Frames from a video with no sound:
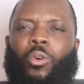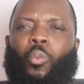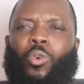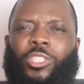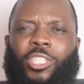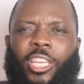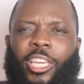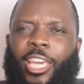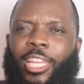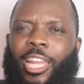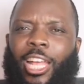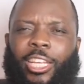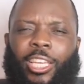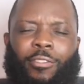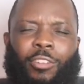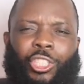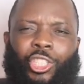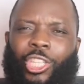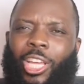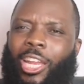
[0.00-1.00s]
Once again, I
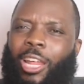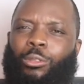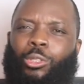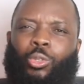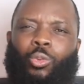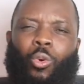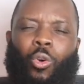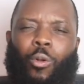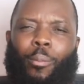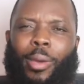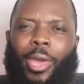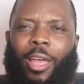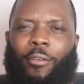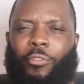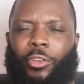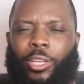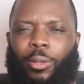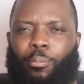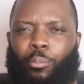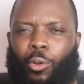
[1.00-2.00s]
give a shout out to all my
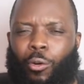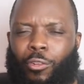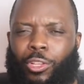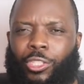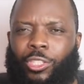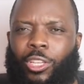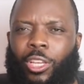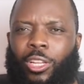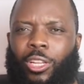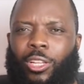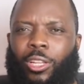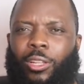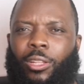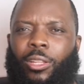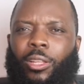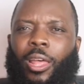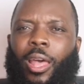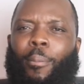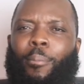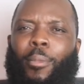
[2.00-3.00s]
African brothers,
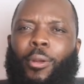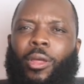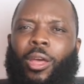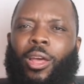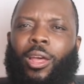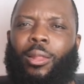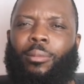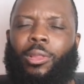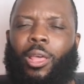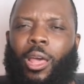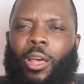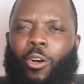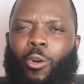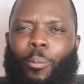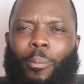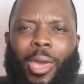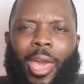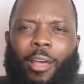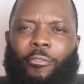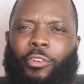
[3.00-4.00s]

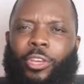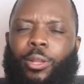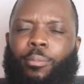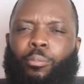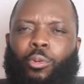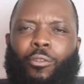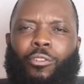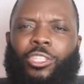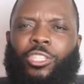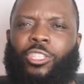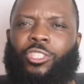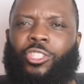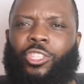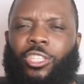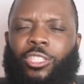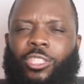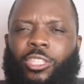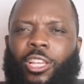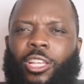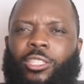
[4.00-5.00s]
all my African brothers and
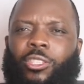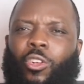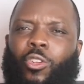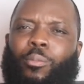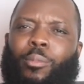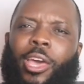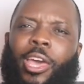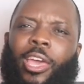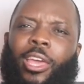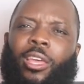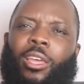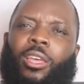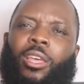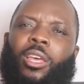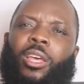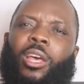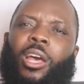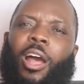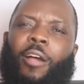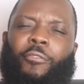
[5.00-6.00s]
sisters, all my
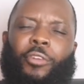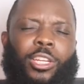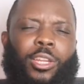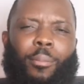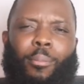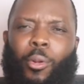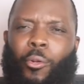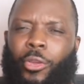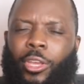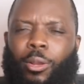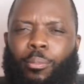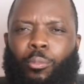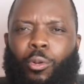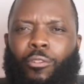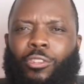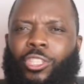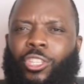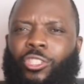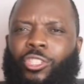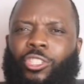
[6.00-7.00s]
African American
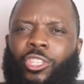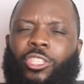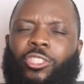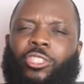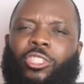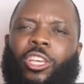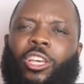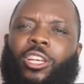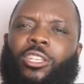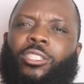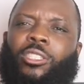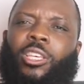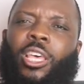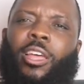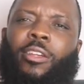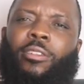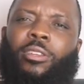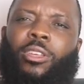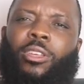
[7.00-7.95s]
brothers and sisters